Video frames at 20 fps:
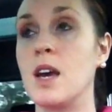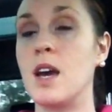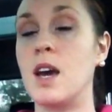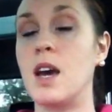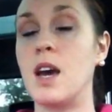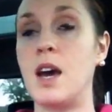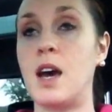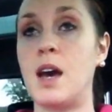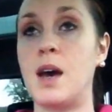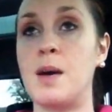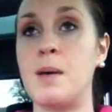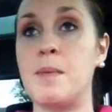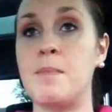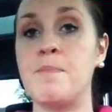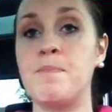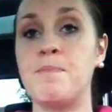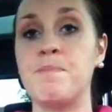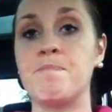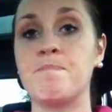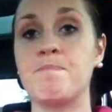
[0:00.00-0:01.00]

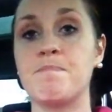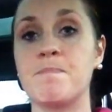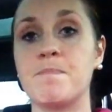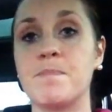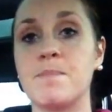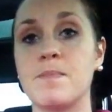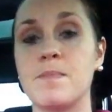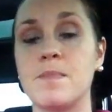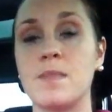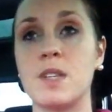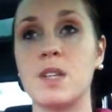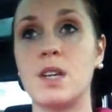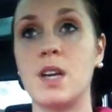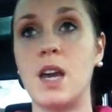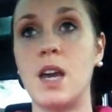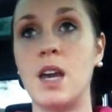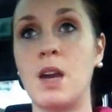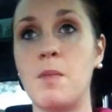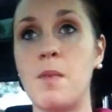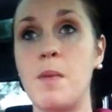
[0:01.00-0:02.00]
Um,
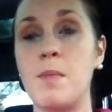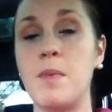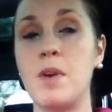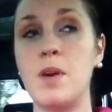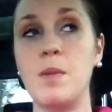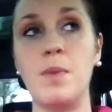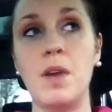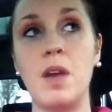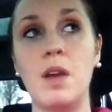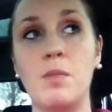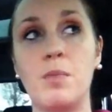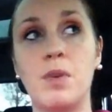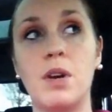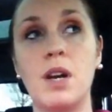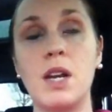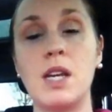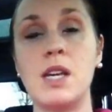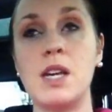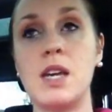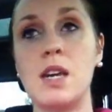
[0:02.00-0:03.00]
and I remember it being
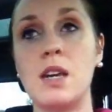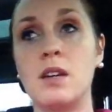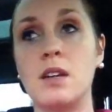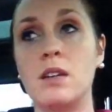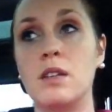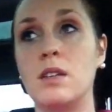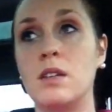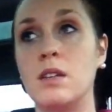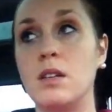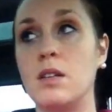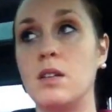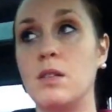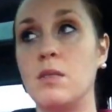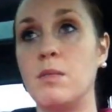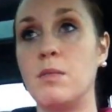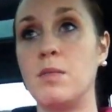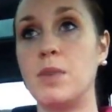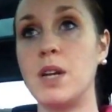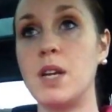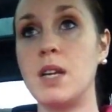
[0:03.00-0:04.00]
pretty,
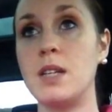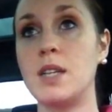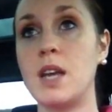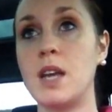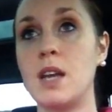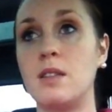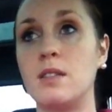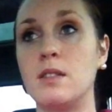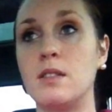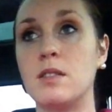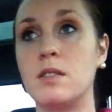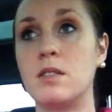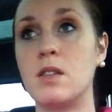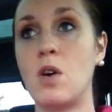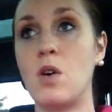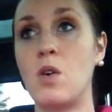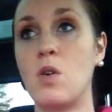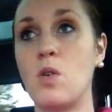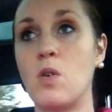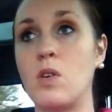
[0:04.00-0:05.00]
pretty intense.
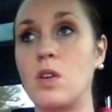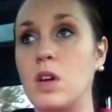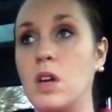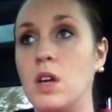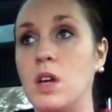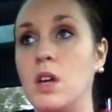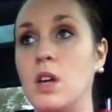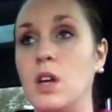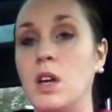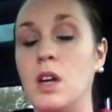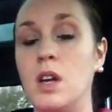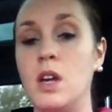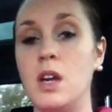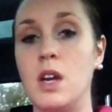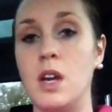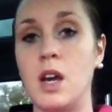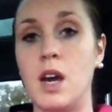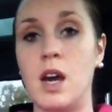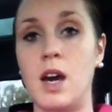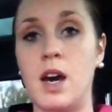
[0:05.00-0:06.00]
So
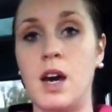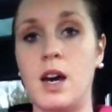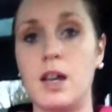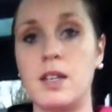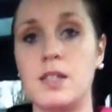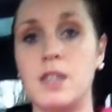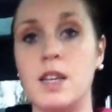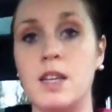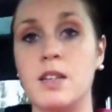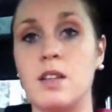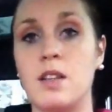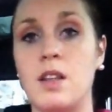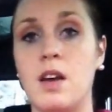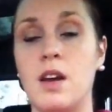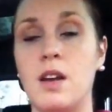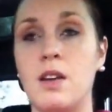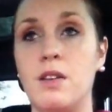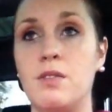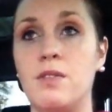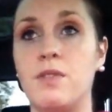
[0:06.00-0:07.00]
uh, it takes a
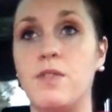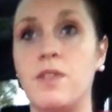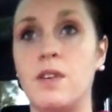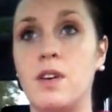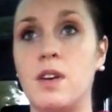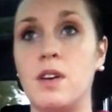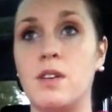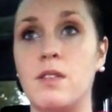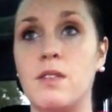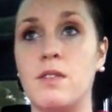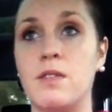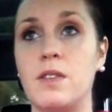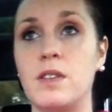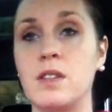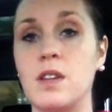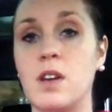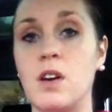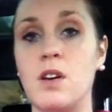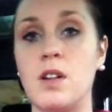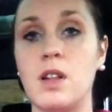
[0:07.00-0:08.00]
lot of
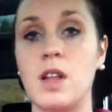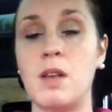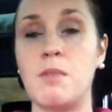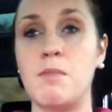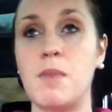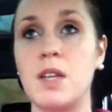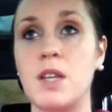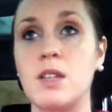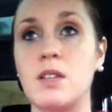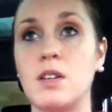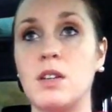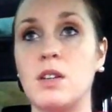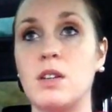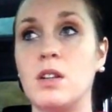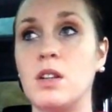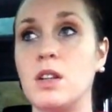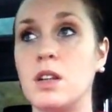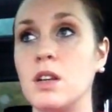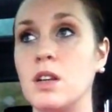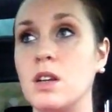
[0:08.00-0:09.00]
physical and
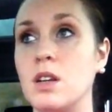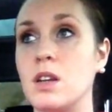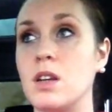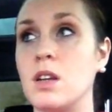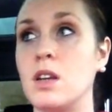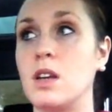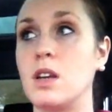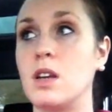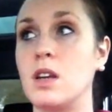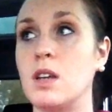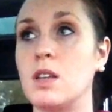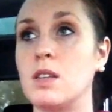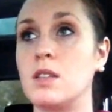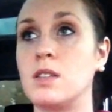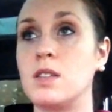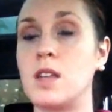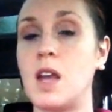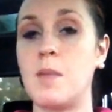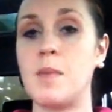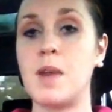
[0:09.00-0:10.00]
mental
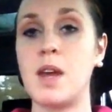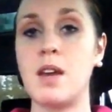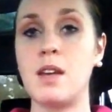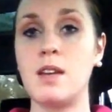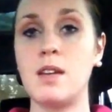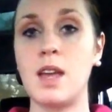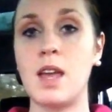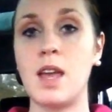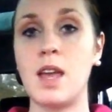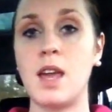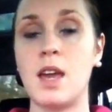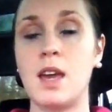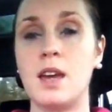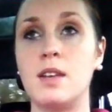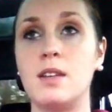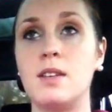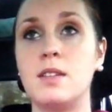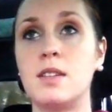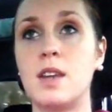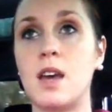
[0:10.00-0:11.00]
stamina,
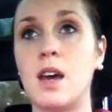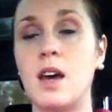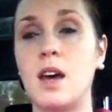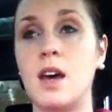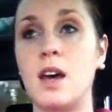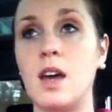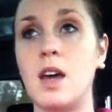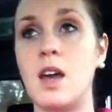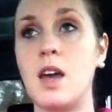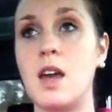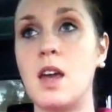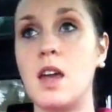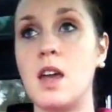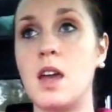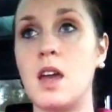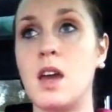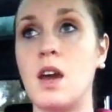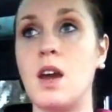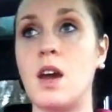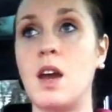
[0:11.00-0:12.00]
and uh,
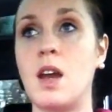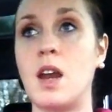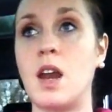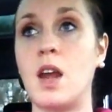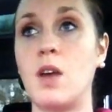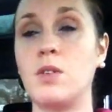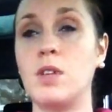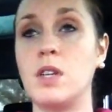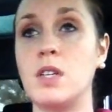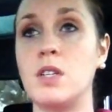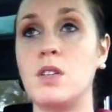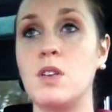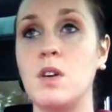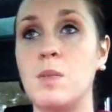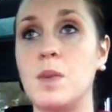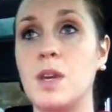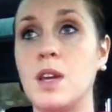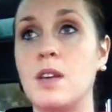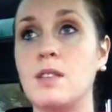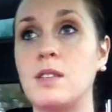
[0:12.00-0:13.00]
and I only do
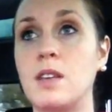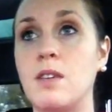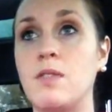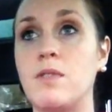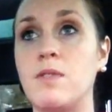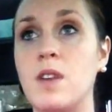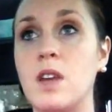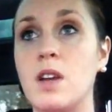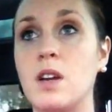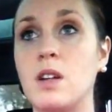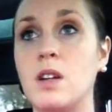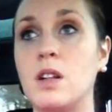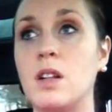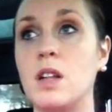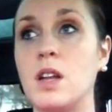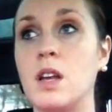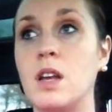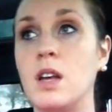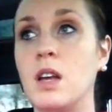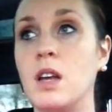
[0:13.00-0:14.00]
it because I feel